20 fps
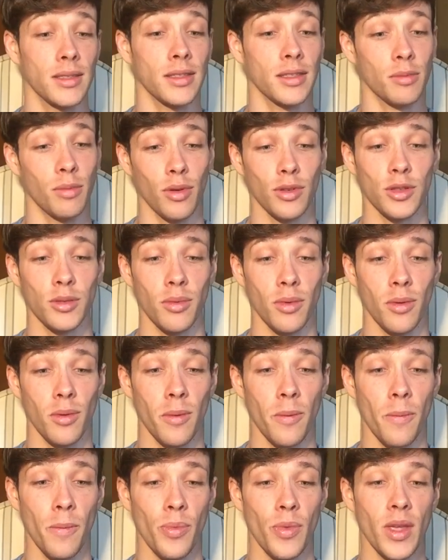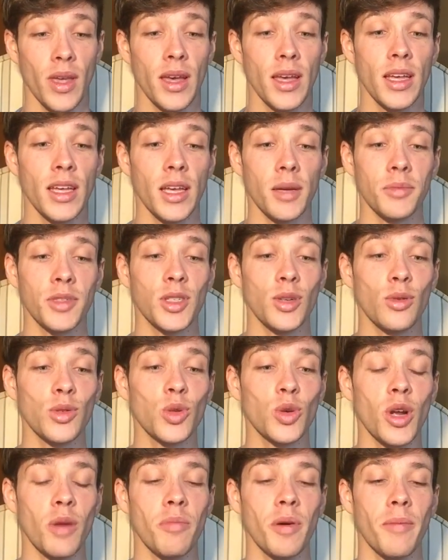as possible. I'm still
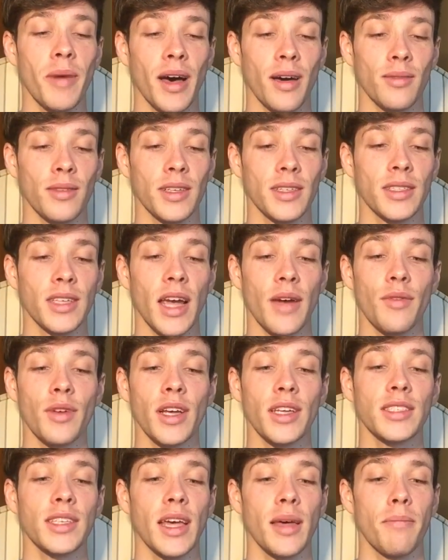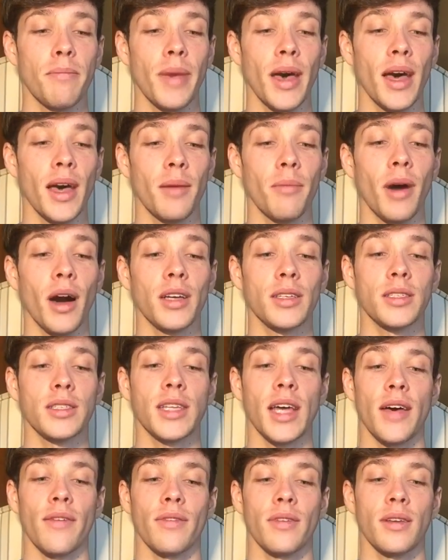torn up about this. Every day's getting better, but I just
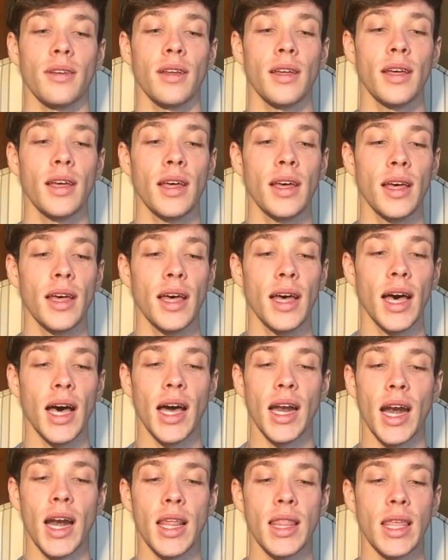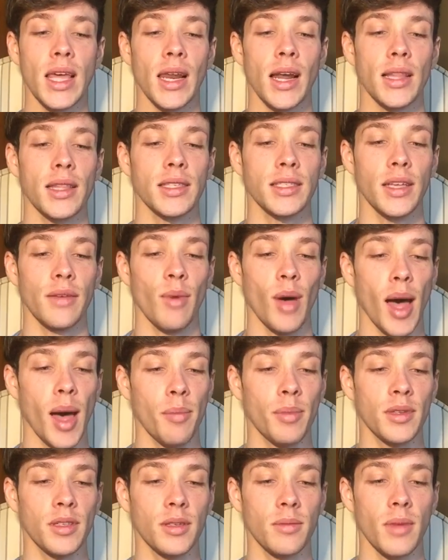haven't had anything like this ever
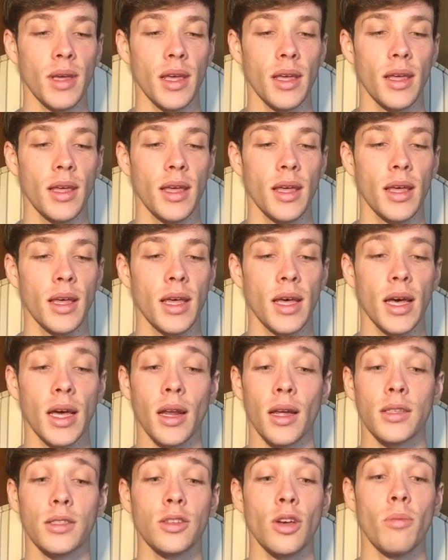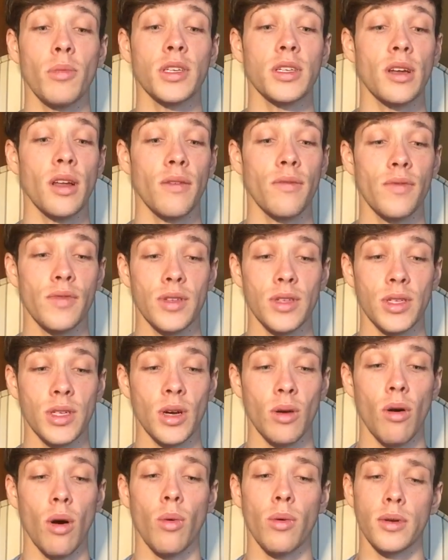happen to me. And I had so much love for this
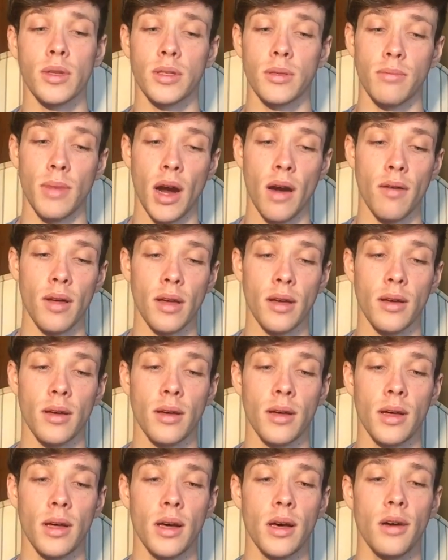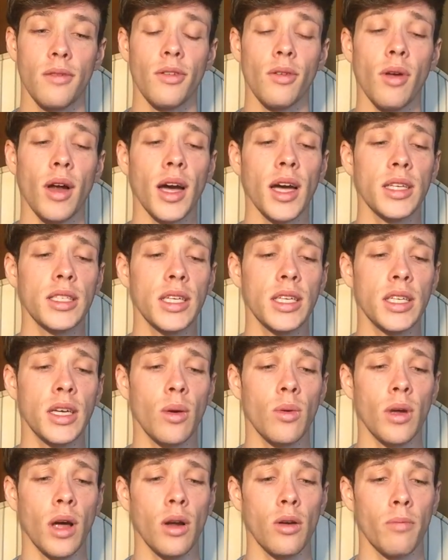girl, I wanted to marry her. I feel like an idiot
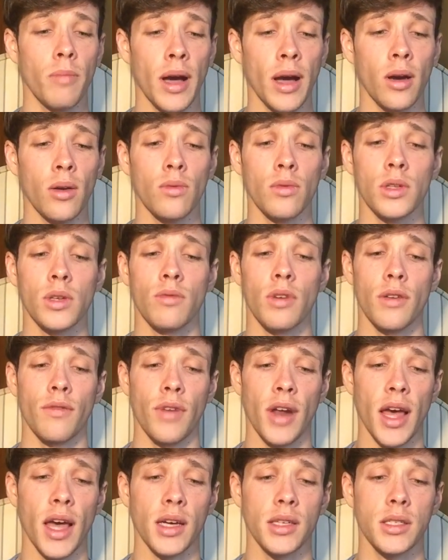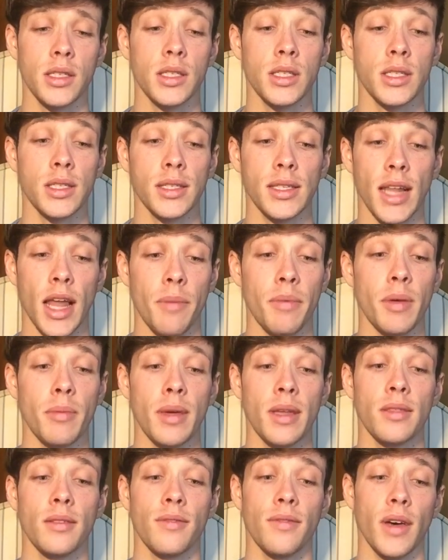when I look back on all the red flags, slapping me
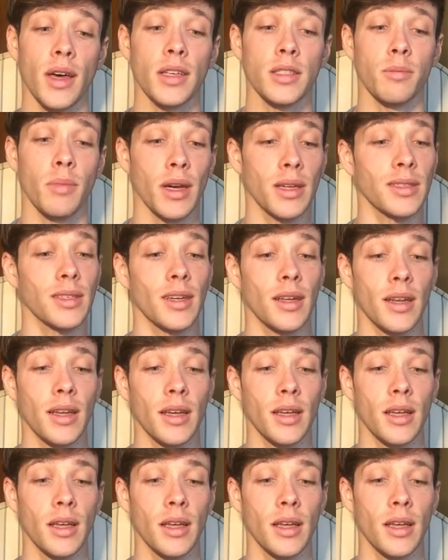in the face, basically.